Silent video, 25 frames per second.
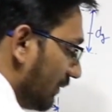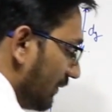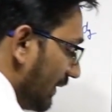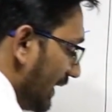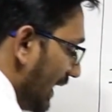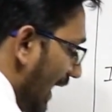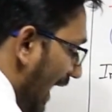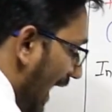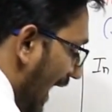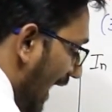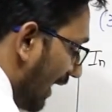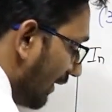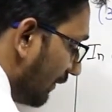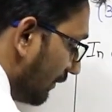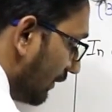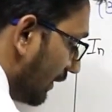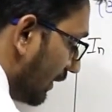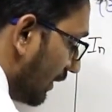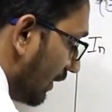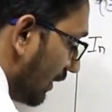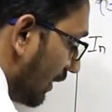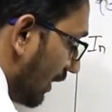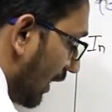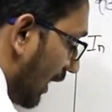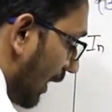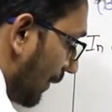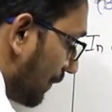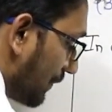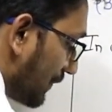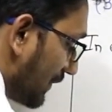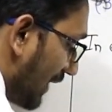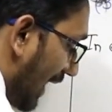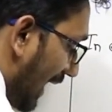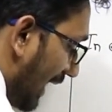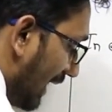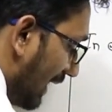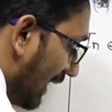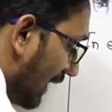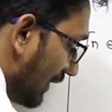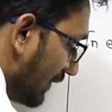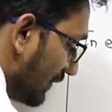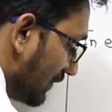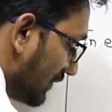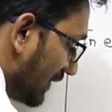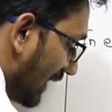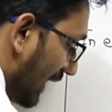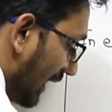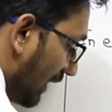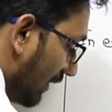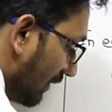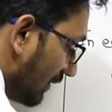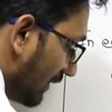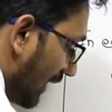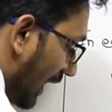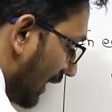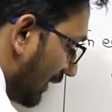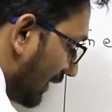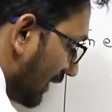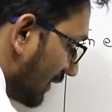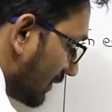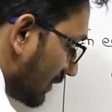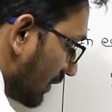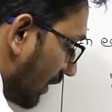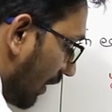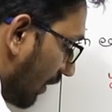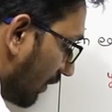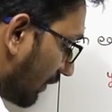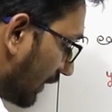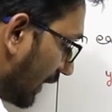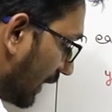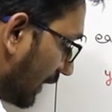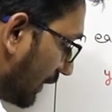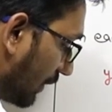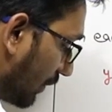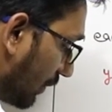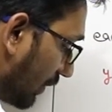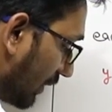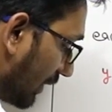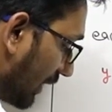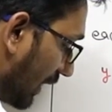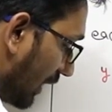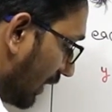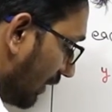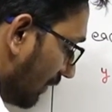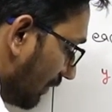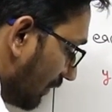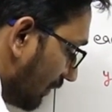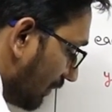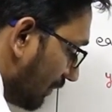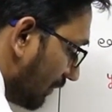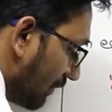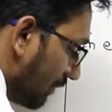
we have epsilon z, that is longitudinal,